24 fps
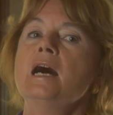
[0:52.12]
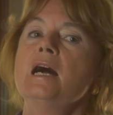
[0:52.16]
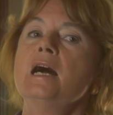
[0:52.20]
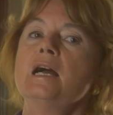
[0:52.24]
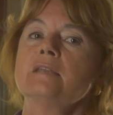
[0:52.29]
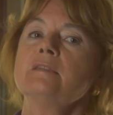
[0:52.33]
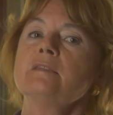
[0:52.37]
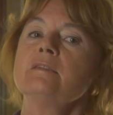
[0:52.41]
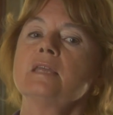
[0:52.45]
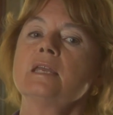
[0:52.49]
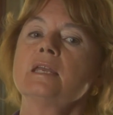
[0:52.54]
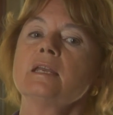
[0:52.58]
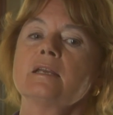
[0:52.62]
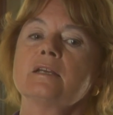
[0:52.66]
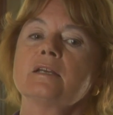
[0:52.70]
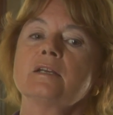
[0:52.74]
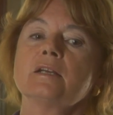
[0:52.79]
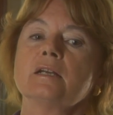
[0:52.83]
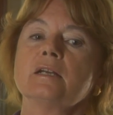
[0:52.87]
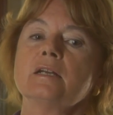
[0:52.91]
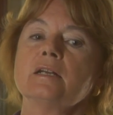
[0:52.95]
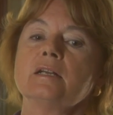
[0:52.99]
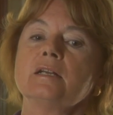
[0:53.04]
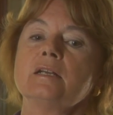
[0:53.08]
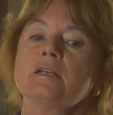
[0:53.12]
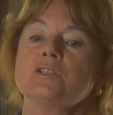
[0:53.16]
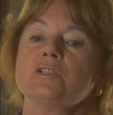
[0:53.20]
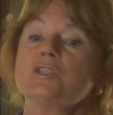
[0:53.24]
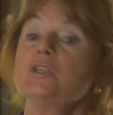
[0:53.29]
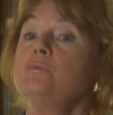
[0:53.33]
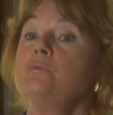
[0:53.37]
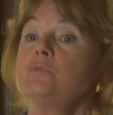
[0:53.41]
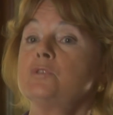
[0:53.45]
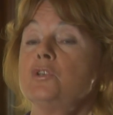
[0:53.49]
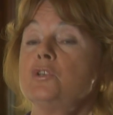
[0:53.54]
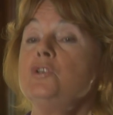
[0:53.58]
I think
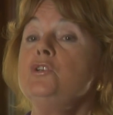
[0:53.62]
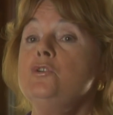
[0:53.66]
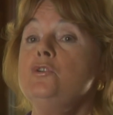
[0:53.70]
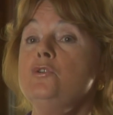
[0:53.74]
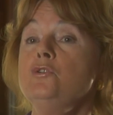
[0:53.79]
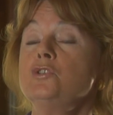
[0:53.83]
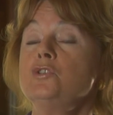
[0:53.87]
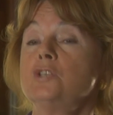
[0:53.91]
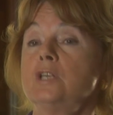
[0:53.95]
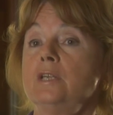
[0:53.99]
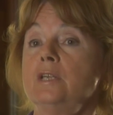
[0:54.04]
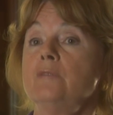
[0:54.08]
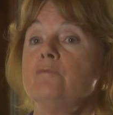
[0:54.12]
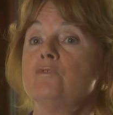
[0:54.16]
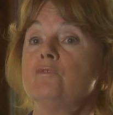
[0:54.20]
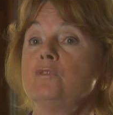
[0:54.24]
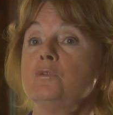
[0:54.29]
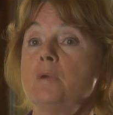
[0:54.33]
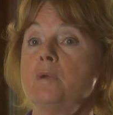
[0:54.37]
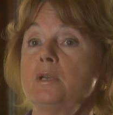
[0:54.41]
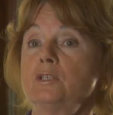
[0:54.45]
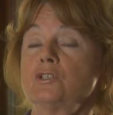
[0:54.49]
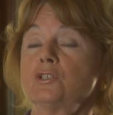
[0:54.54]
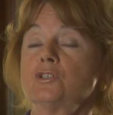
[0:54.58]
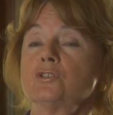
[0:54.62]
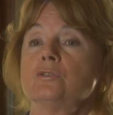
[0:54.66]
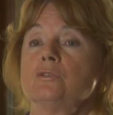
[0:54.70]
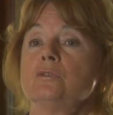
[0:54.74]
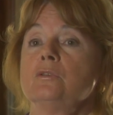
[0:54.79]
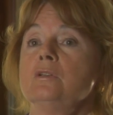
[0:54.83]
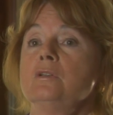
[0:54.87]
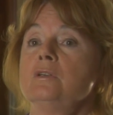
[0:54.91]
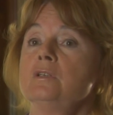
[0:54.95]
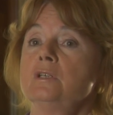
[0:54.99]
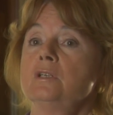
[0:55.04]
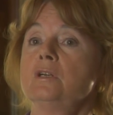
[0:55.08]
she was hugely
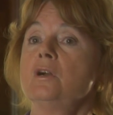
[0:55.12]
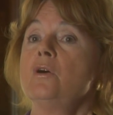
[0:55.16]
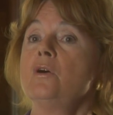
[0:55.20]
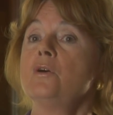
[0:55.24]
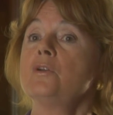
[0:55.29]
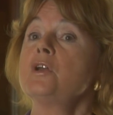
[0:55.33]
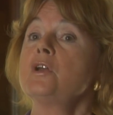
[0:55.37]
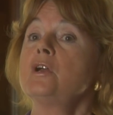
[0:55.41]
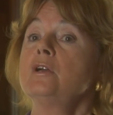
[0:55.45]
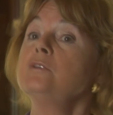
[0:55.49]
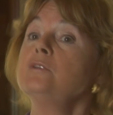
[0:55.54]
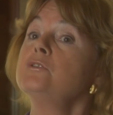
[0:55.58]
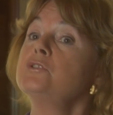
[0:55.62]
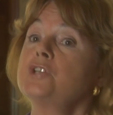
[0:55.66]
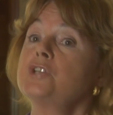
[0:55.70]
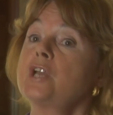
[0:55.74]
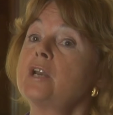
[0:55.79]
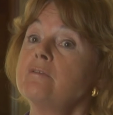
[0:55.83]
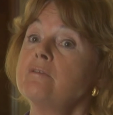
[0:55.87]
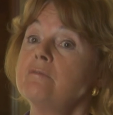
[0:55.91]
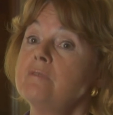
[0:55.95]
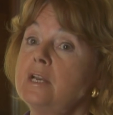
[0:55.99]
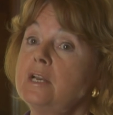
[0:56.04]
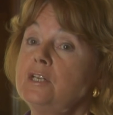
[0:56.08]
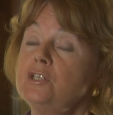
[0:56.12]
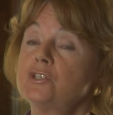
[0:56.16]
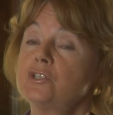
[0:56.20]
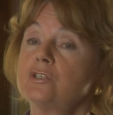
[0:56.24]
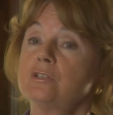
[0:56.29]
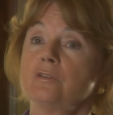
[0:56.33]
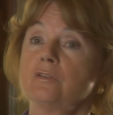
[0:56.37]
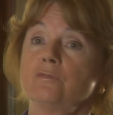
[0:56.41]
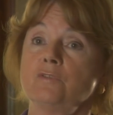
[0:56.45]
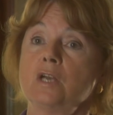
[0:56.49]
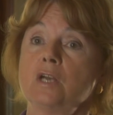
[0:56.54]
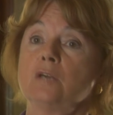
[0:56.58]
influential on a whole
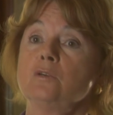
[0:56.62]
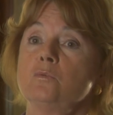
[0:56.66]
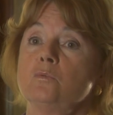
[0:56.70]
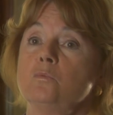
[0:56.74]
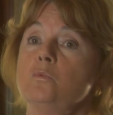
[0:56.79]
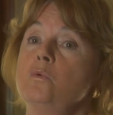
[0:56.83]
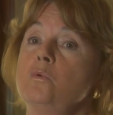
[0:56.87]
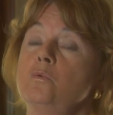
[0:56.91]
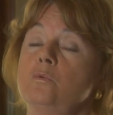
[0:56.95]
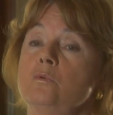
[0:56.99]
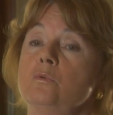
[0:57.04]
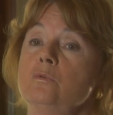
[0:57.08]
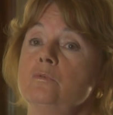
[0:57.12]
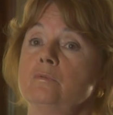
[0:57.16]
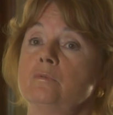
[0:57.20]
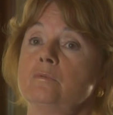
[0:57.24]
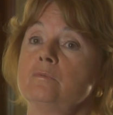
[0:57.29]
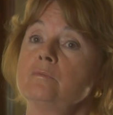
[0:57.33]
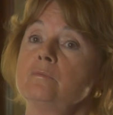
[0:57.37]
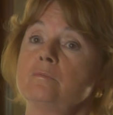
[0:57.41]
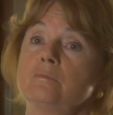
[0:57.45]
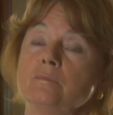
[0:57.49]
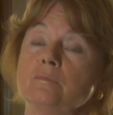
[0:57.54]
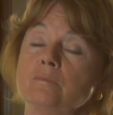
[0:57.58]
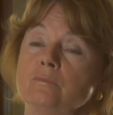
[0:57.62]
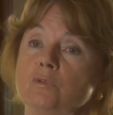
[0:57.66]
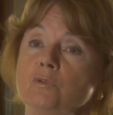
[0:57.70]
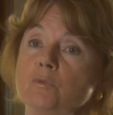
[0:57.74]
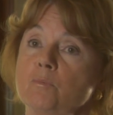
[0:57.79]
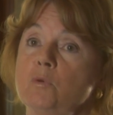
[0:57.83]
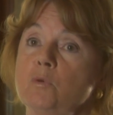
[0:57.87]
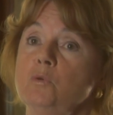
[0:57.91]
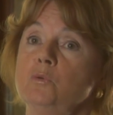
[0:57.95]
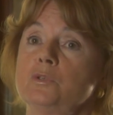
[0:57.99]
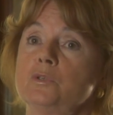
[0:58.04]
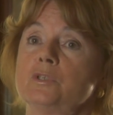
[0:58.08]
generation of younger war
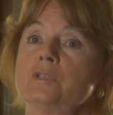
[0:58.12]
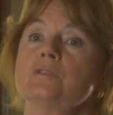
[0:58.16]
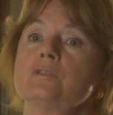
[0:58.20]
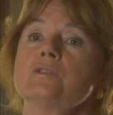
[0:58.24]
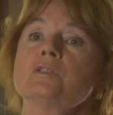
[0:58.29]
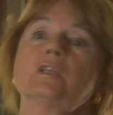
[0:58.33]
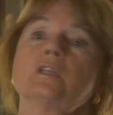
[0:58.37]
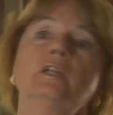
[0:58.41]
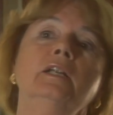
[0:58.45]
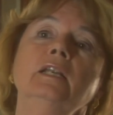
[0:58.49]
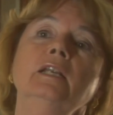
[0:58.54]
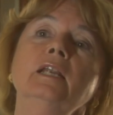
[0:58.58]
reporters.